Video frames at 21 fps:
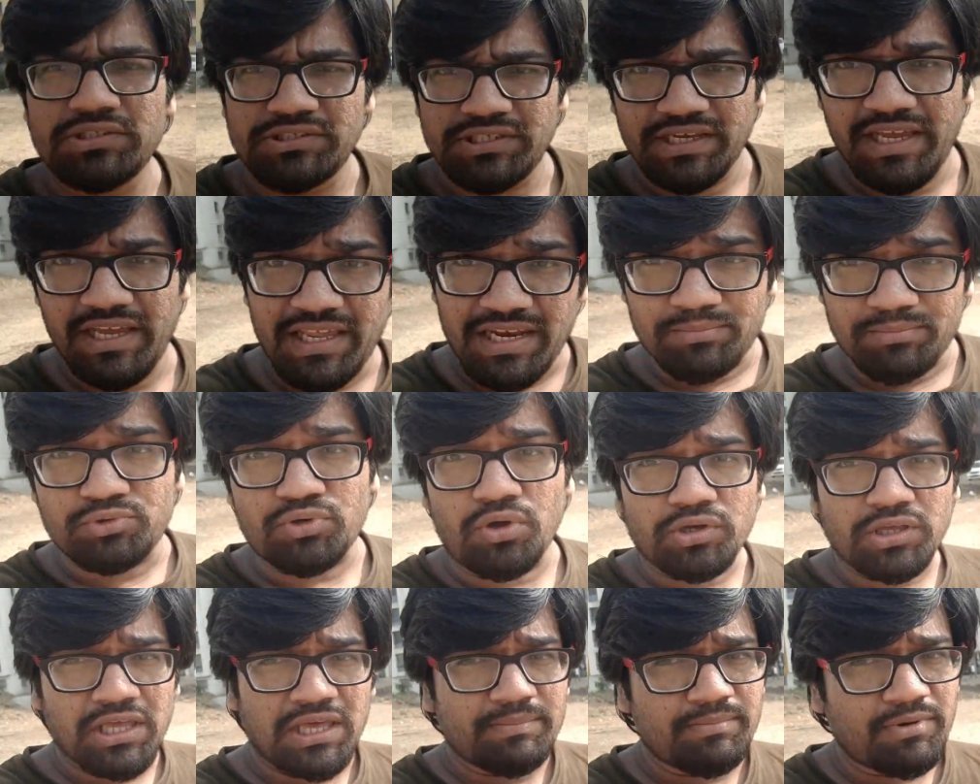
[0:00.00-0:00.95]
Once again, I'm
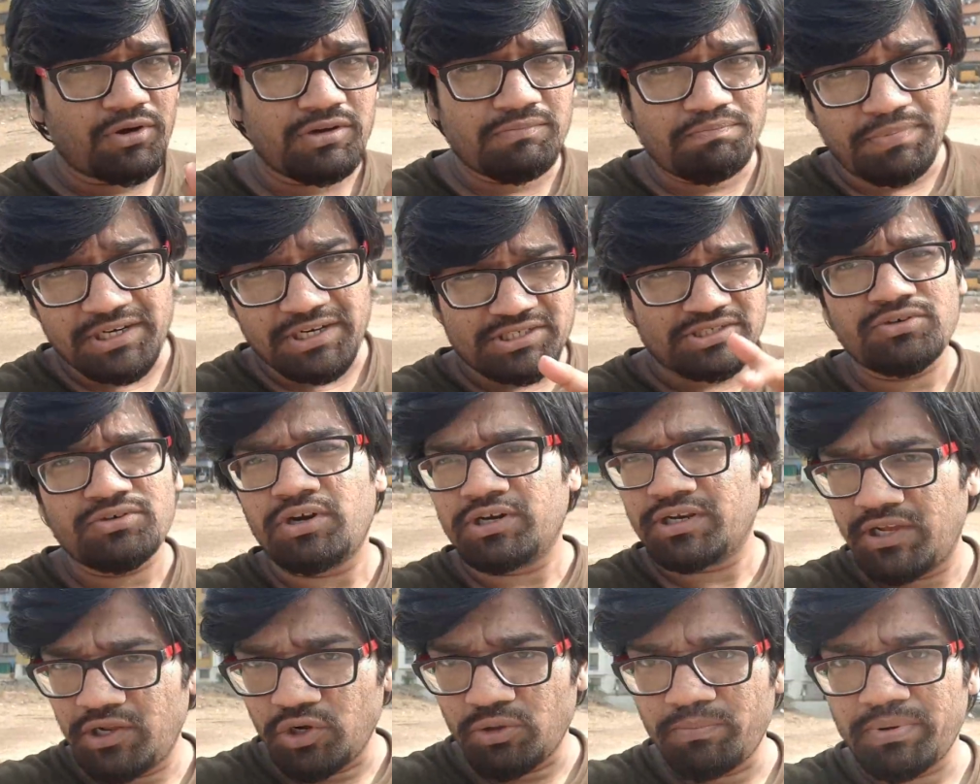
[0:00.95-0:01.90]
talking about bits,
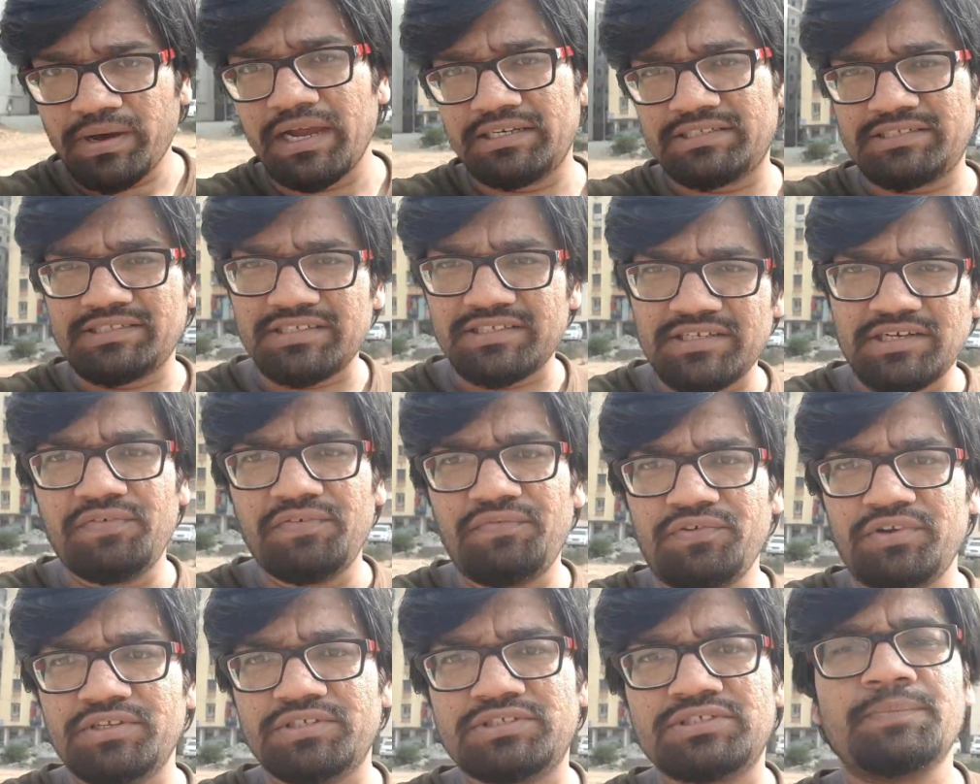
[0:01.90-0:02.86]
not kilobytes. There's a
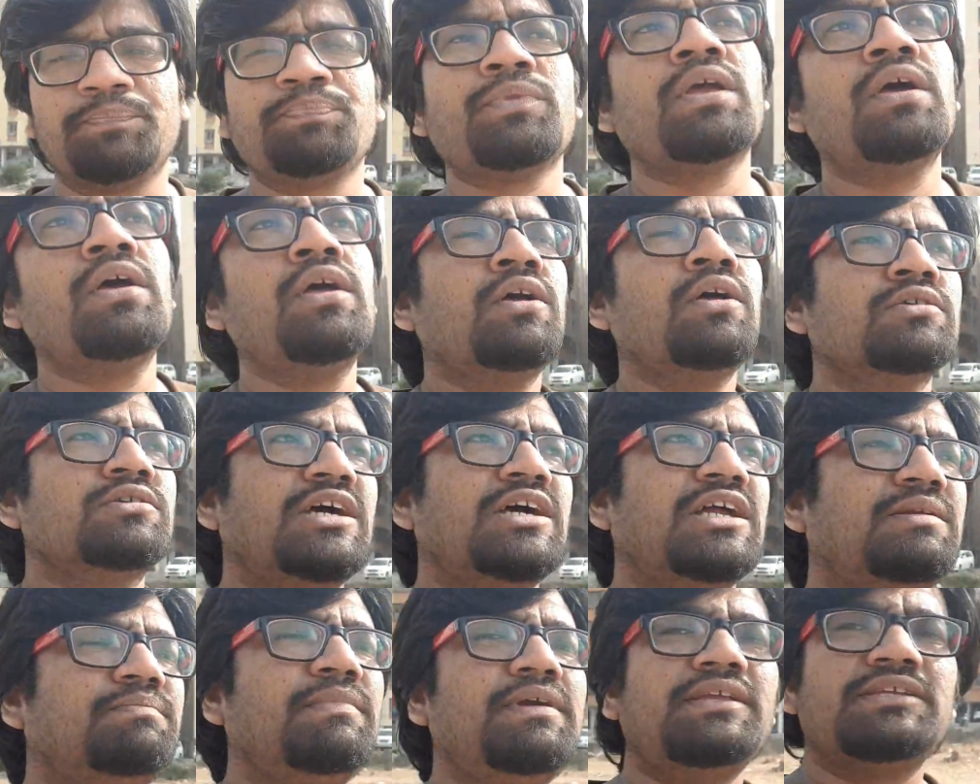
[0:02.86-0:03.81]
difference.
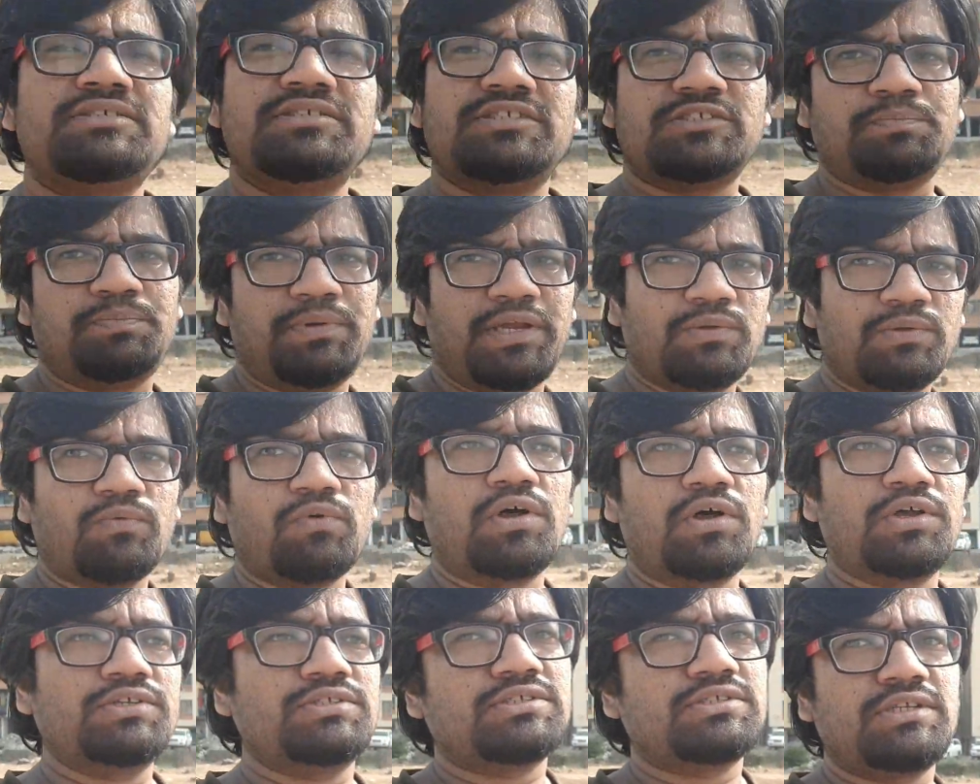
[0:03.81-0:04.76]
So that means the speed
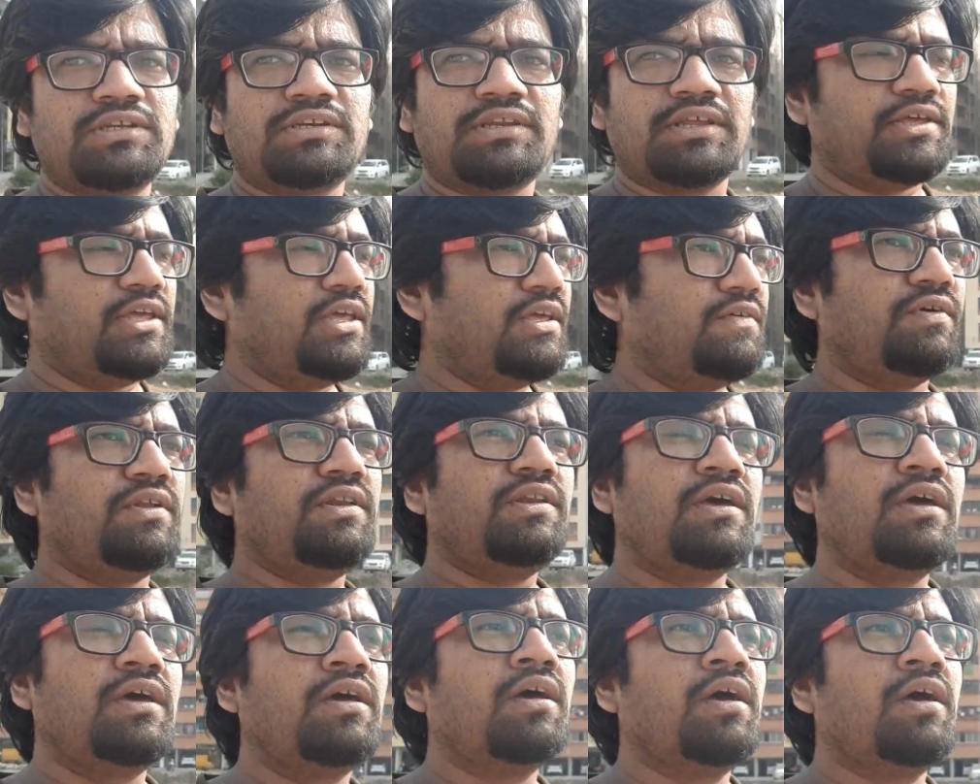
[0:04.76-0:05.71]
wasn't
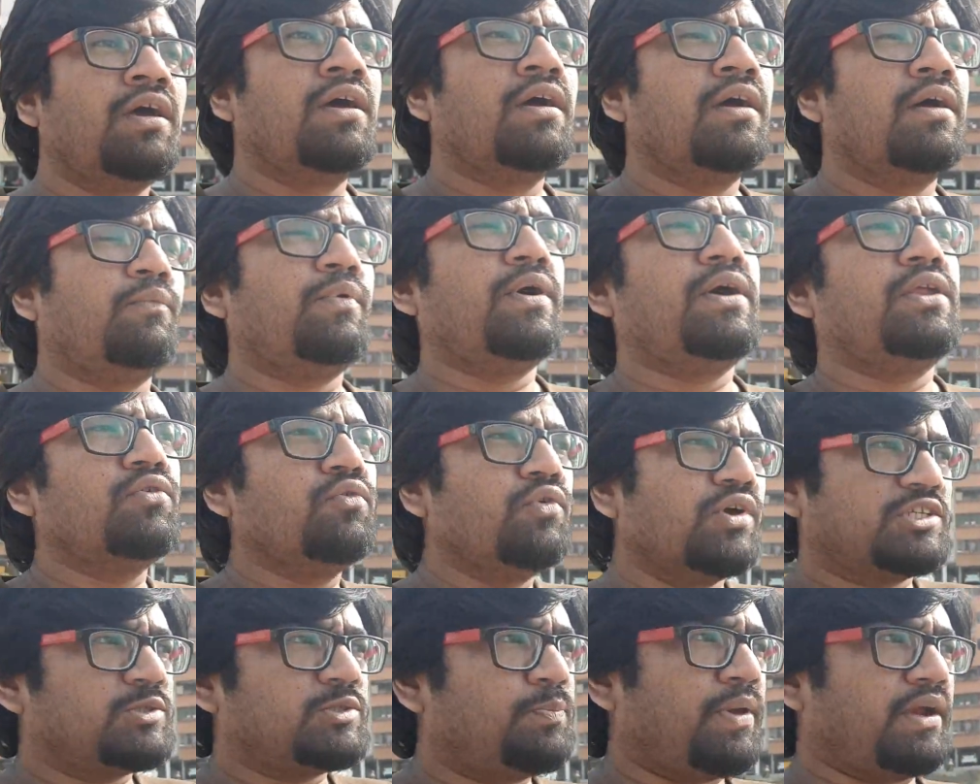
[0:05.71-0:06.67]
even where
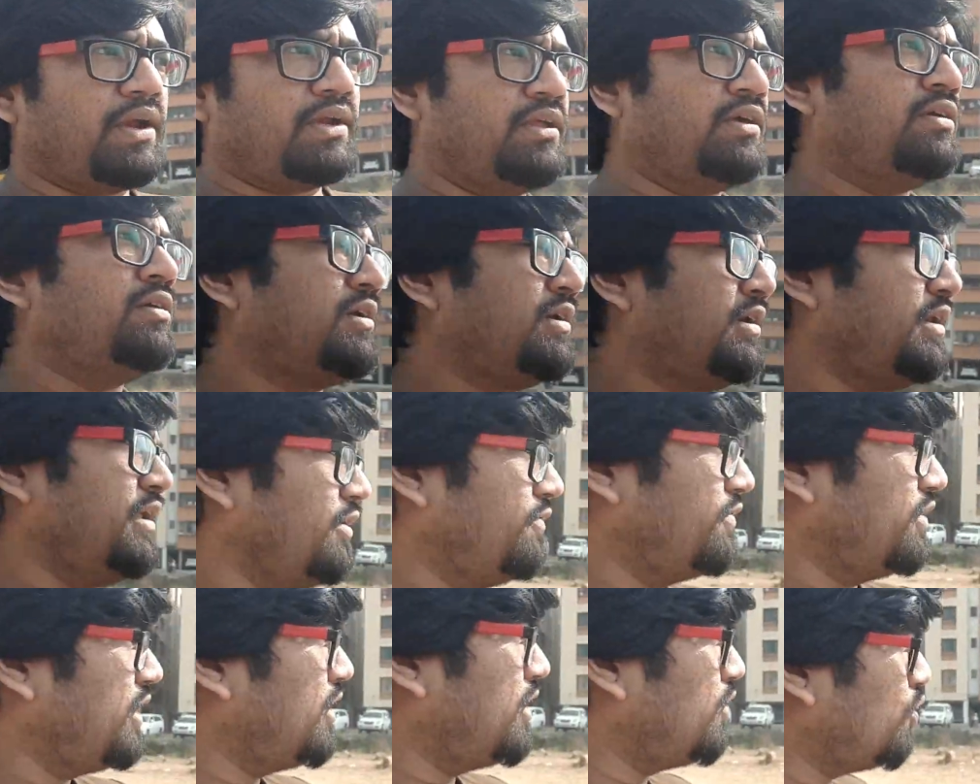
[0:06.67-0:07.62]
you expect,
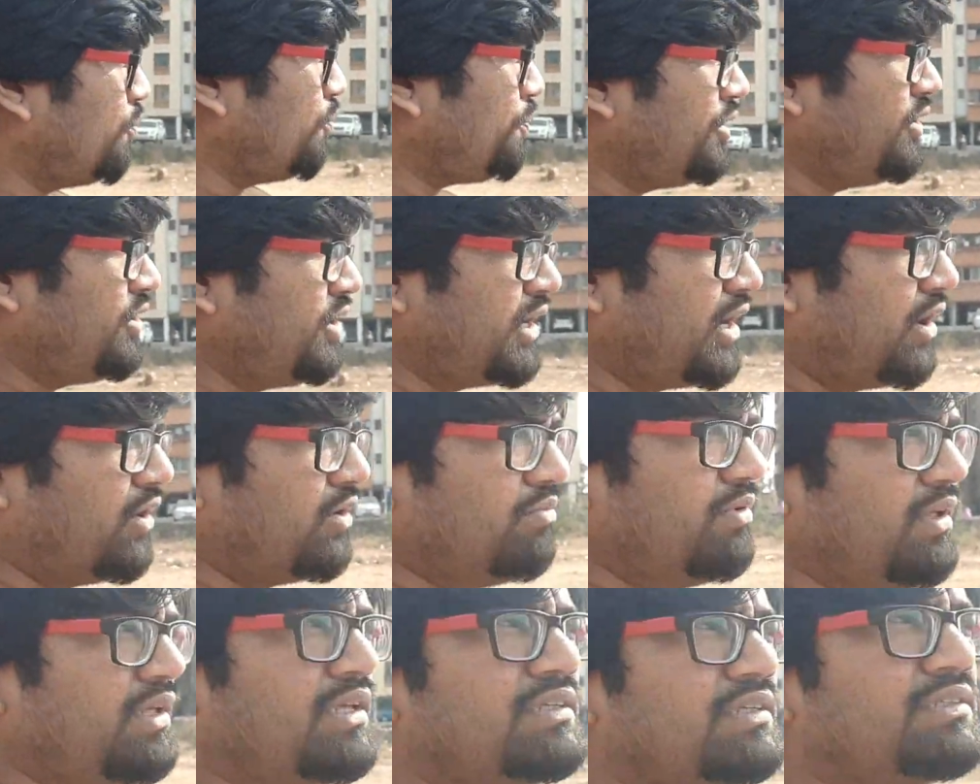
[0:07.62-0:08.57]
even in open ground,